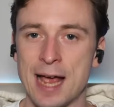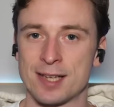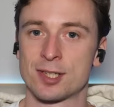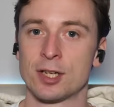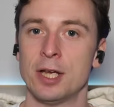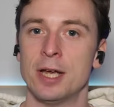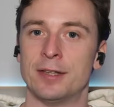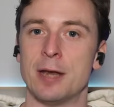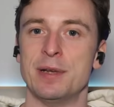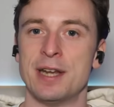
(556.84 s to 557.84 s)
Yes,
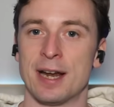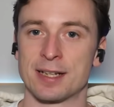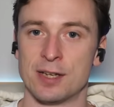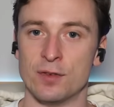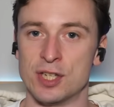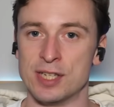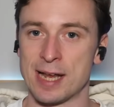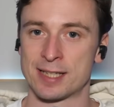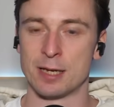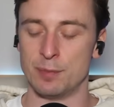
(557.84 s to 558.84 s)
there'd been inactivity.
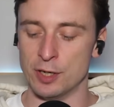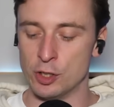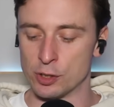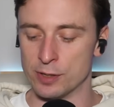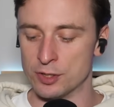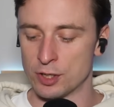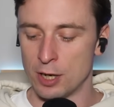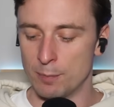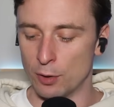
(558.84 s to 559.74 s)
Yes, there'd been injuries.